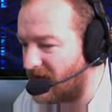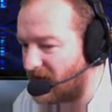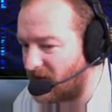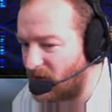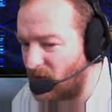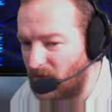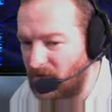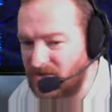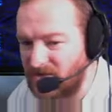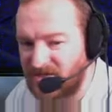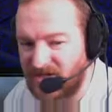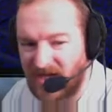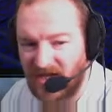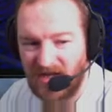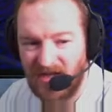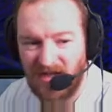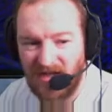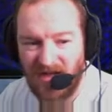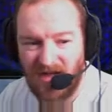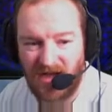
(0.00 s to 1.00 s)
call
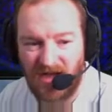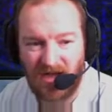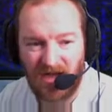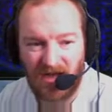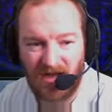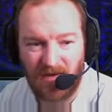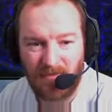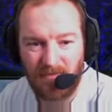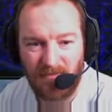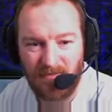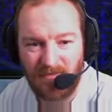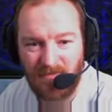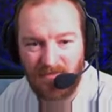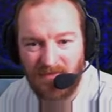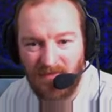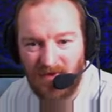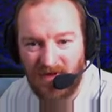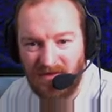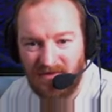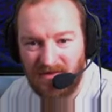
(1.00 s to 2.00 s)
sign,
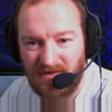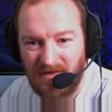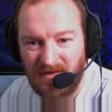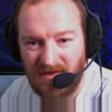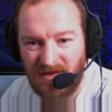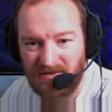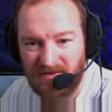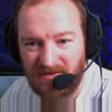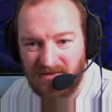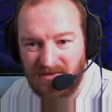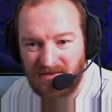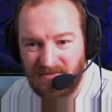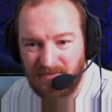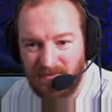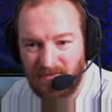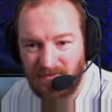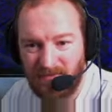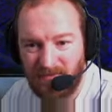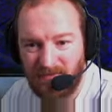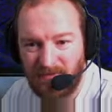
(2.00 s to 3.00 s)
I
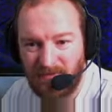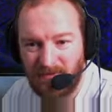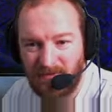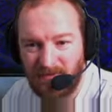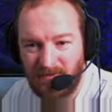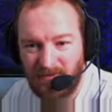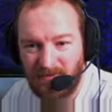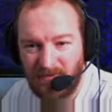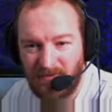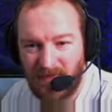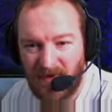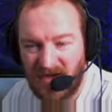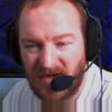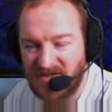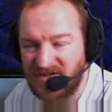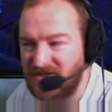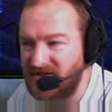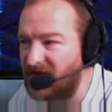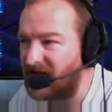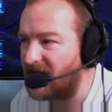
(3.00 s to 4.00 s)

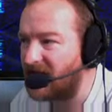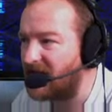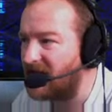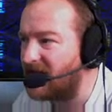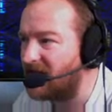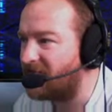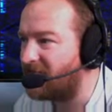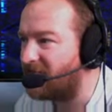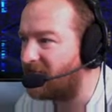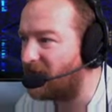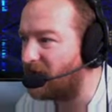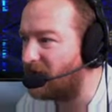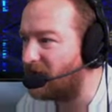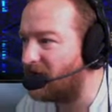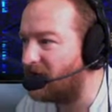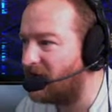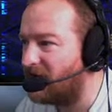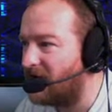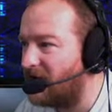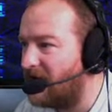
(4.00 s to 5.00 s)
passed the
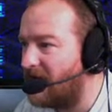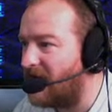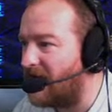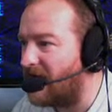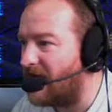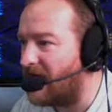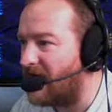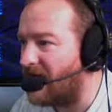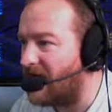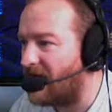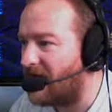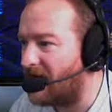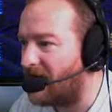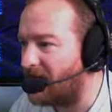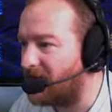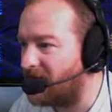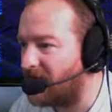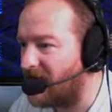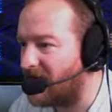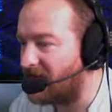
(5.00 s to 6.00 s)
full
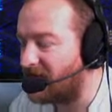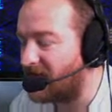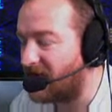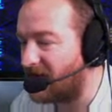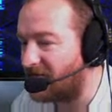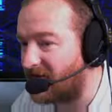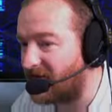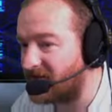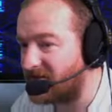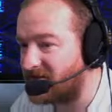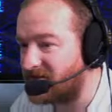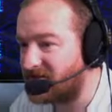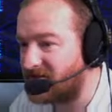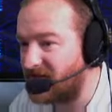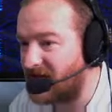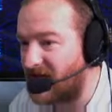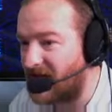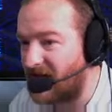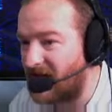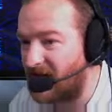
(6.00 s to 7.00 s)
the advanced
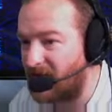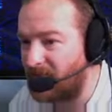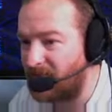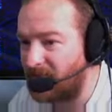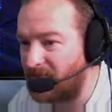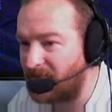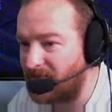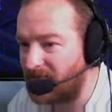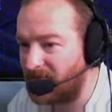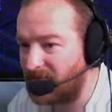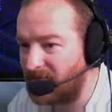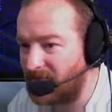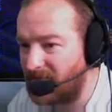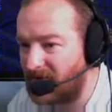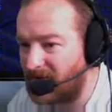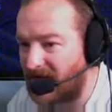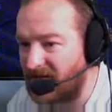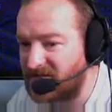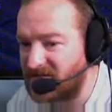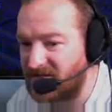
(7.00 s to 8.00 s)

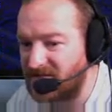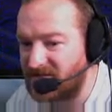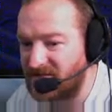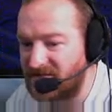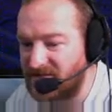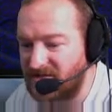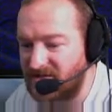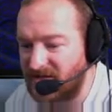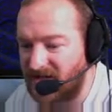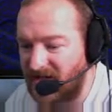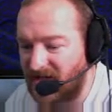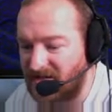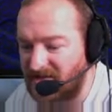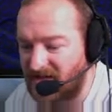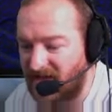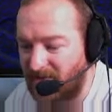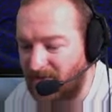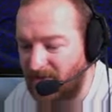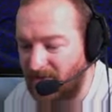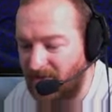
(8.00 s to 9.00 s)
license
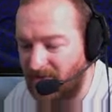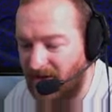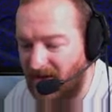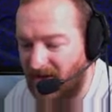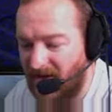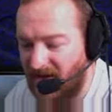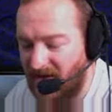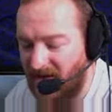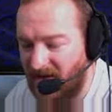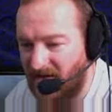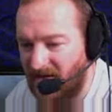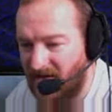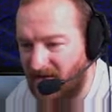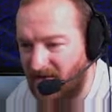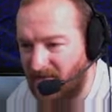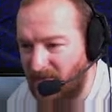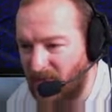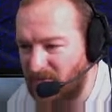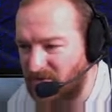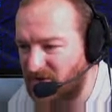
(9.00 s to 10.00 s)
exam
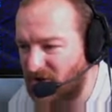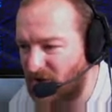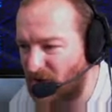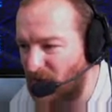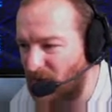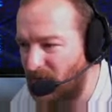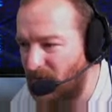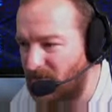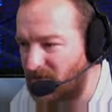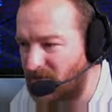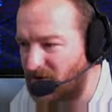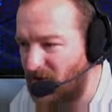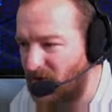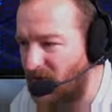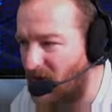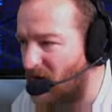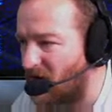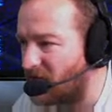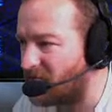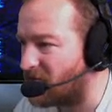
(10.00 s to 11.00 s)
about two
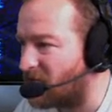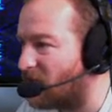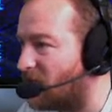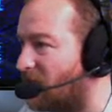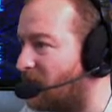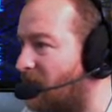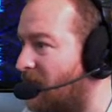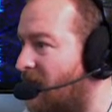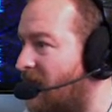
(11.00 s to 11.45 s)
years ago.